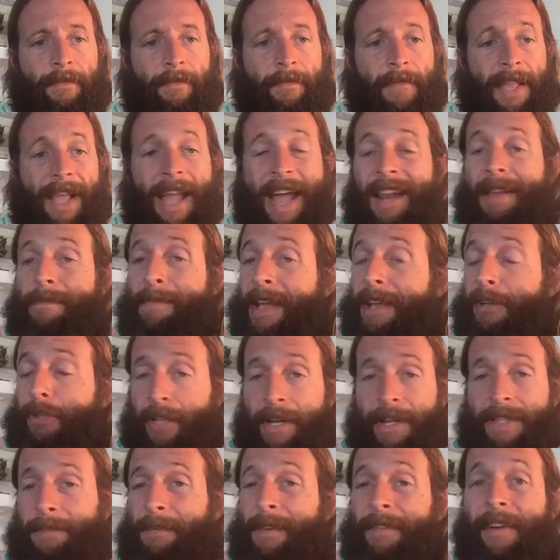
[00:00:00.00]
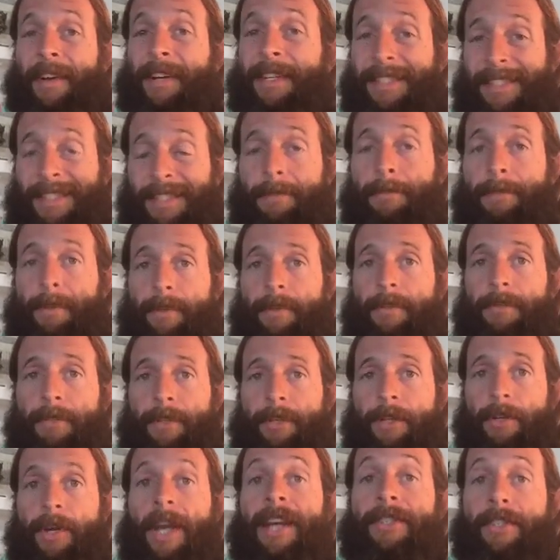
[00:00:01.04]
The animation has to be very simple.
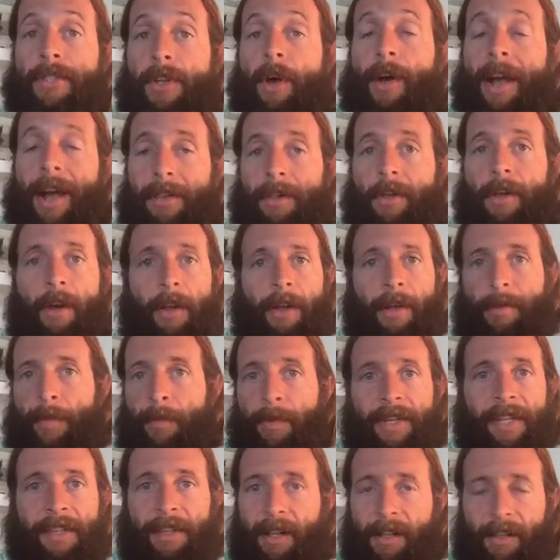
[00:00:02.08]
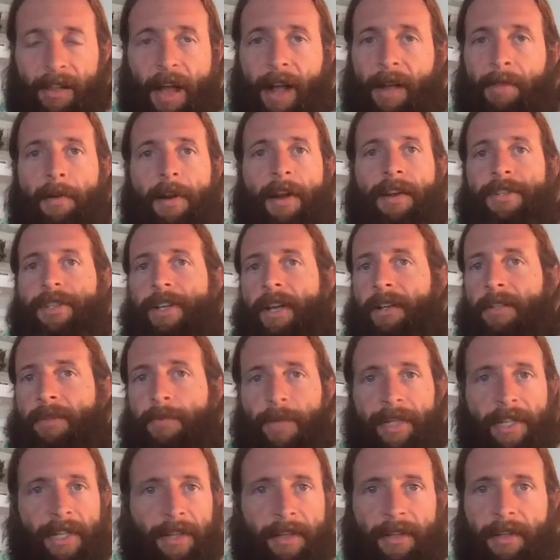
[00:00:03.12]
You guys know how long. I mean, we did the clock project.
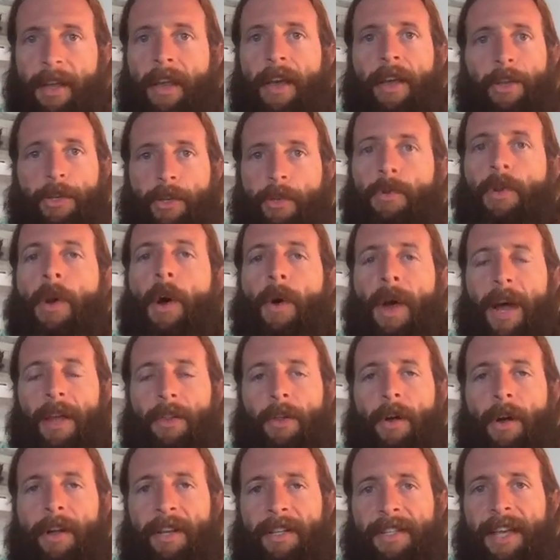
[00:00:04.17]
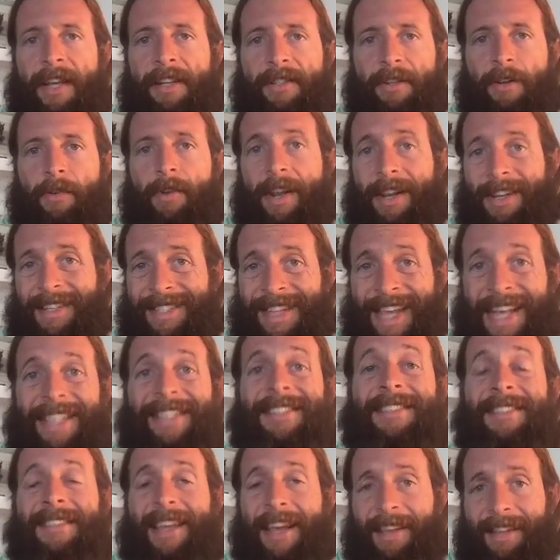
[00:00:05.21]
You know how long it takes to create a
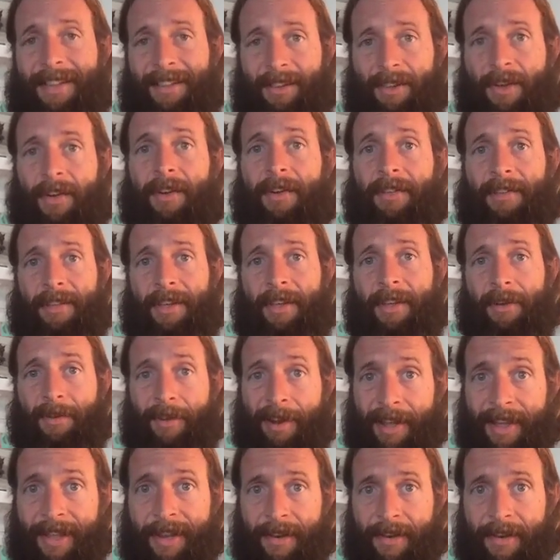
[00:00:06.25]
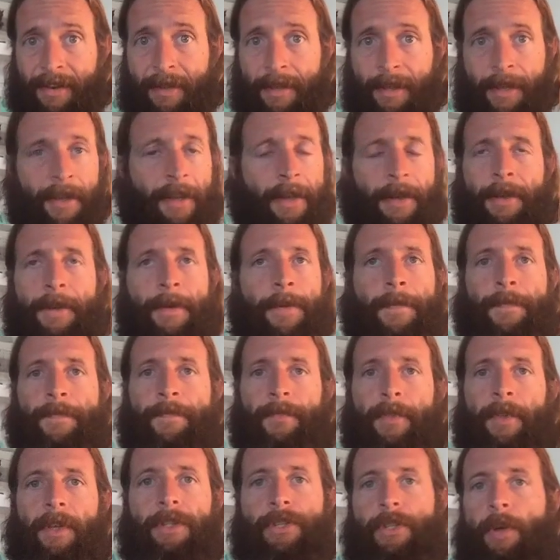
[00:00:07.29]
10-second long thing, right?
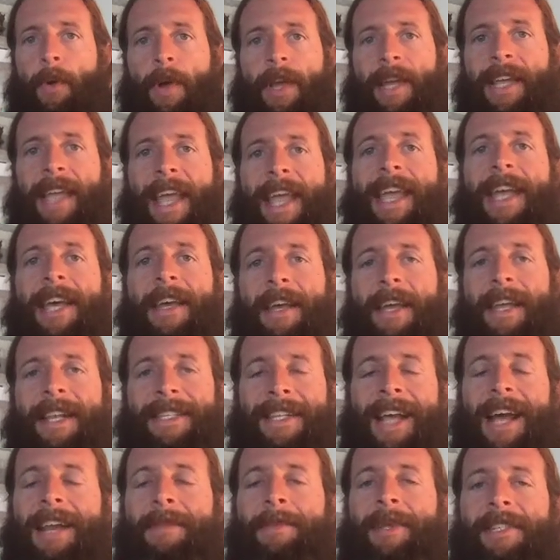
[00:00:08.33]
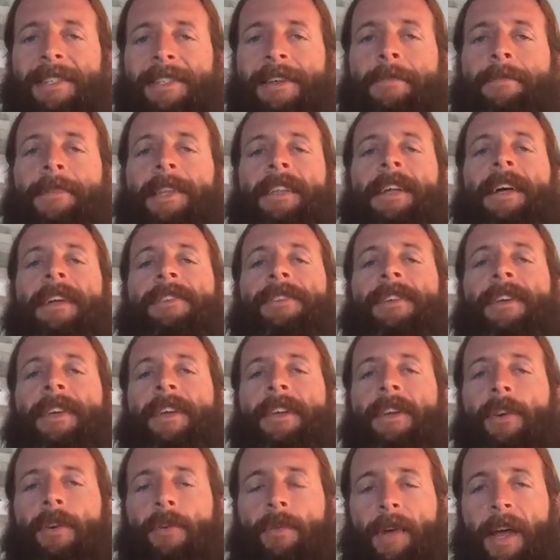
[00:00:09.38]
So it's got to be something that's
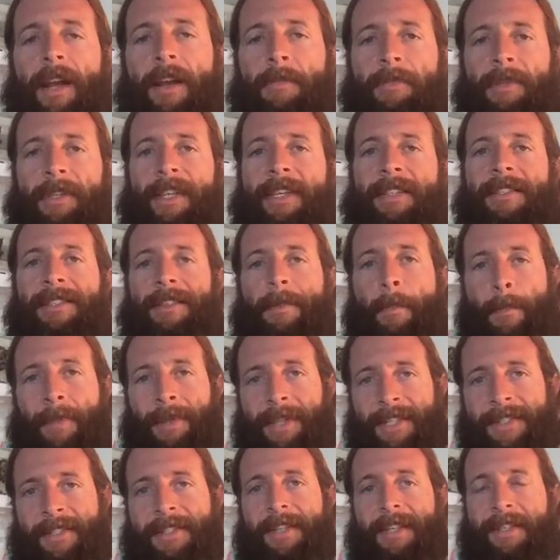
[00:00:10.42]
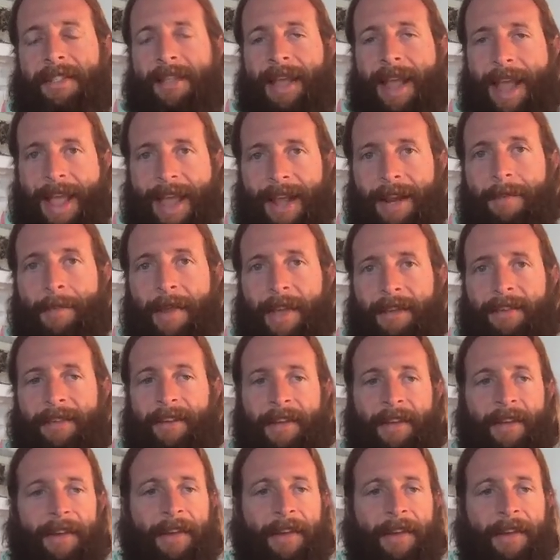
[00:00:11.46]
incredibly simplistic to animate.